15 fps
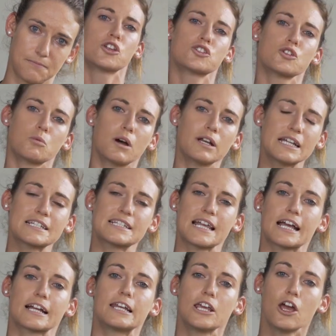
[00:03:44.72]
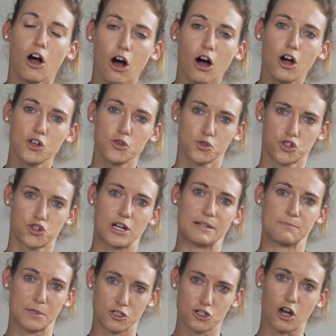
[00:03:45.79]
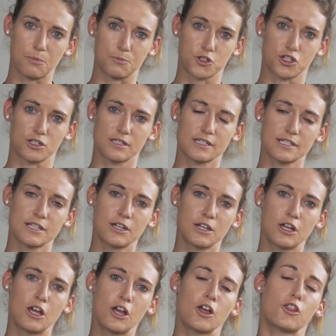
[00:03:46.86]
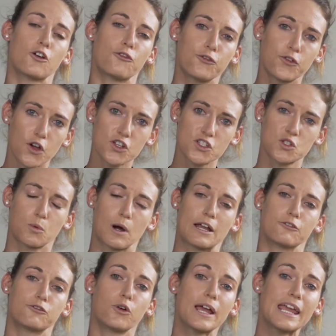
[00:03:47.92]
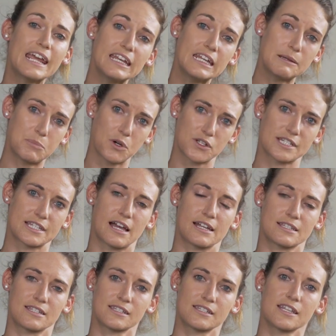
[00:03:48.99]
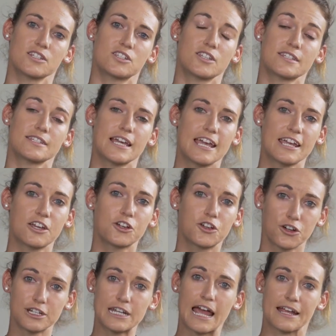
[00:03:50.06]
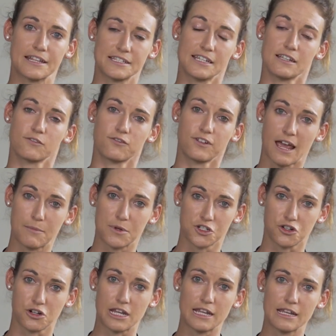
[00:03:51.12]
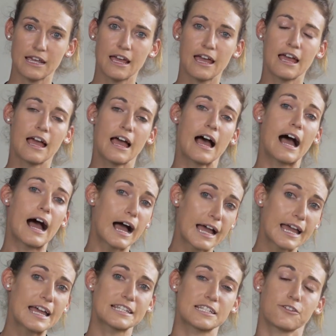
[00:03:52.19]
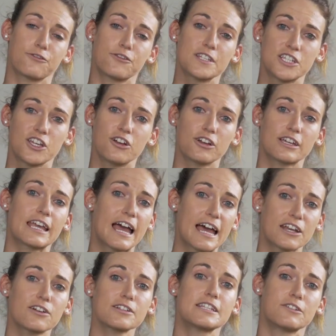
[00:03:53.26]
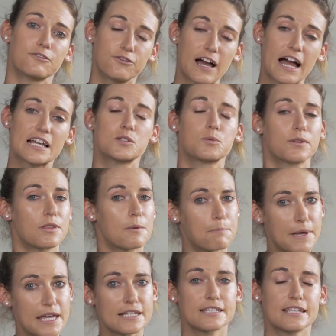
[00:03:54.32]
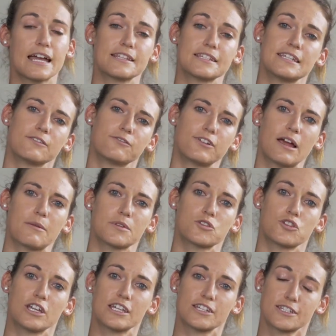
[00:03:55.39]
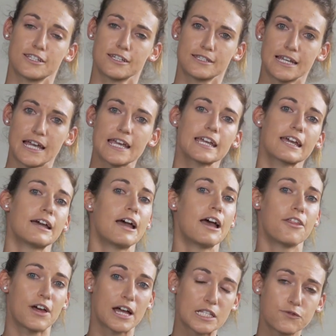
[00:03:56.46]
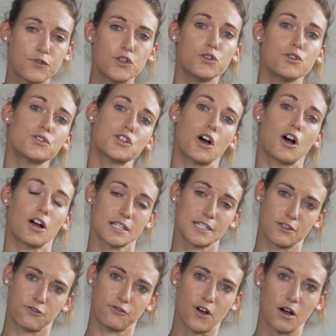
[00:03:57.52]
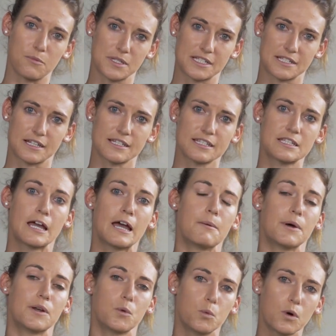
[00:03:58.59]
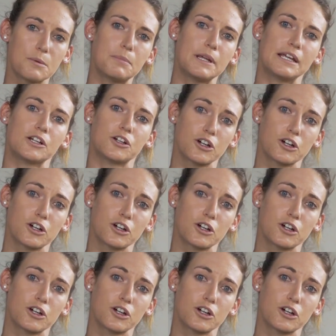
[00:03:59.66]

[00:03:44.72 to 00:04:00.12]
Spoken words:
So what exactly are your treatment options? The first one for any bursitis is to take a good anti-inflammatory. I, as a physio, cannot advise what the best anti-inflammatory is to take. That's for you to ask the pharmacist. But it would be a